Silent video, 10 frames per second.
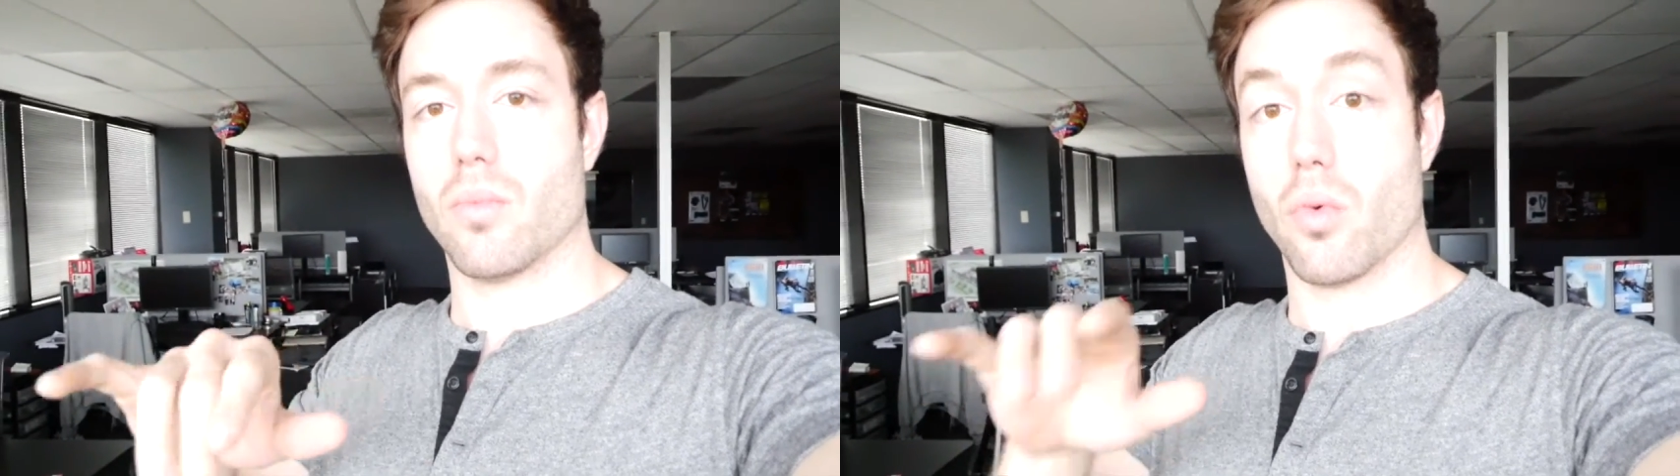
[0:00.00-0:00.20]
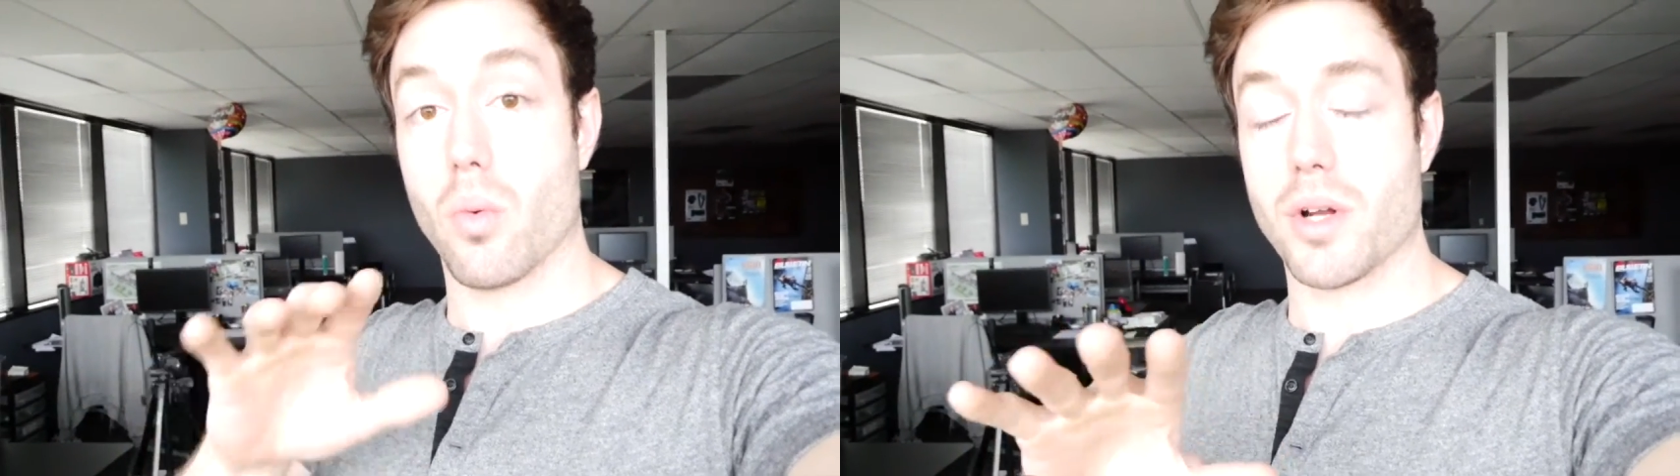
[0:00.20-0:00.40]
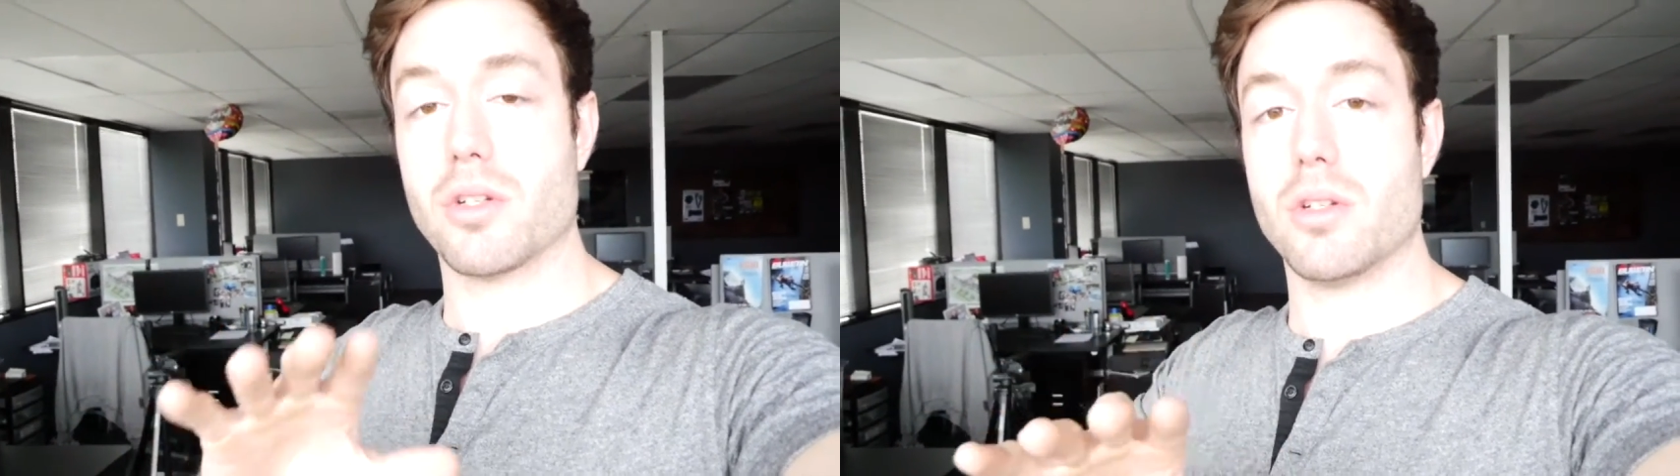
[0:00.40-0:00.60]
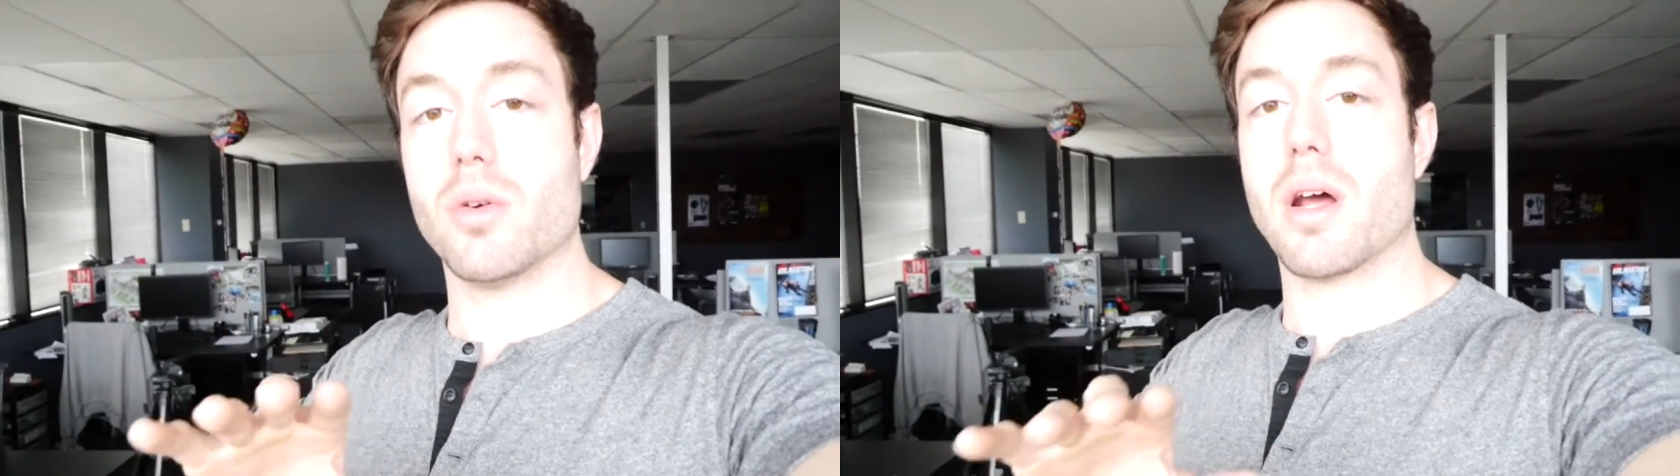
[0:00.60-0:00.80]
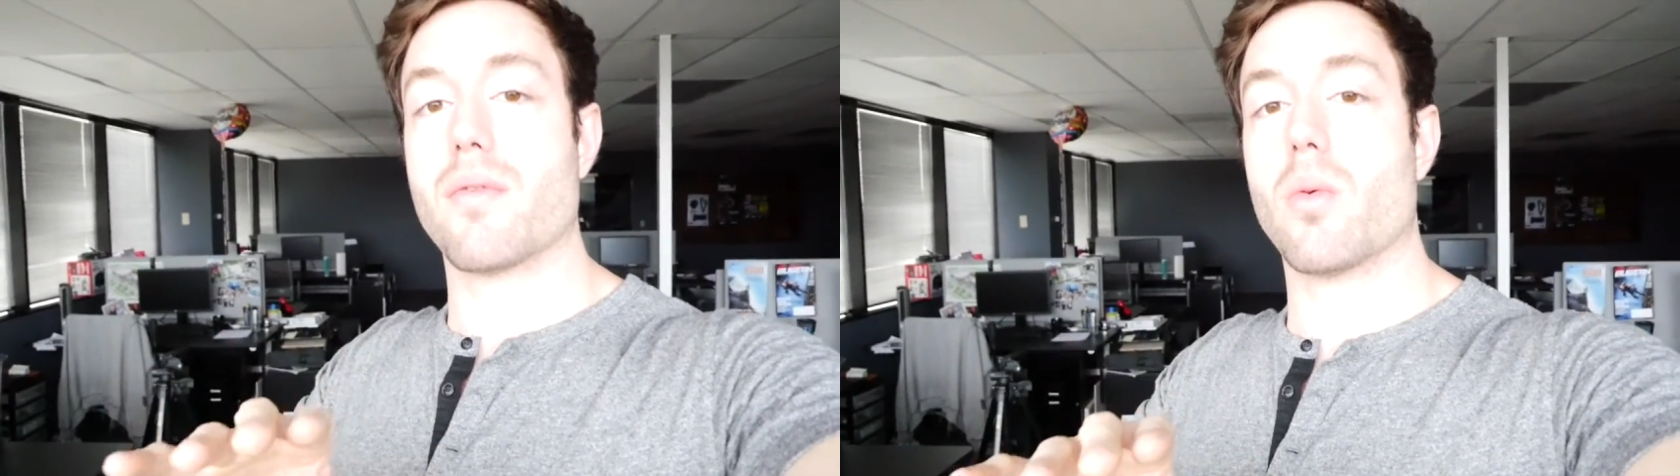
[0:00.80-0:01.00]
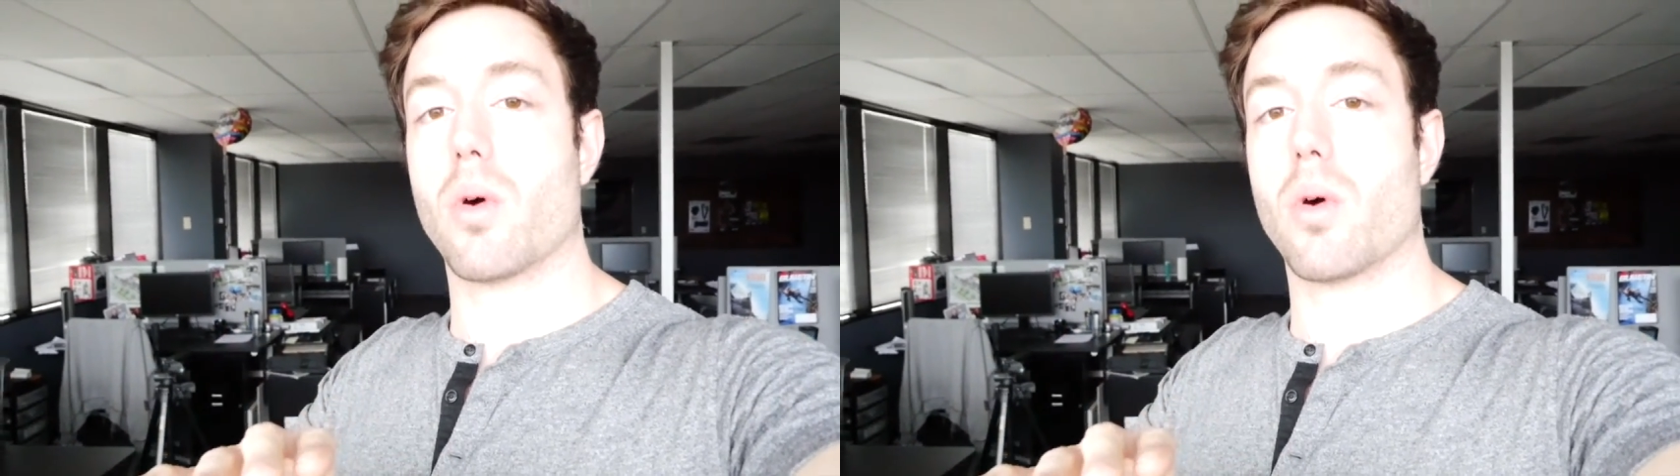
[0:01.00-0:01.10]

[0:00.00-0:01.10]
what you do in every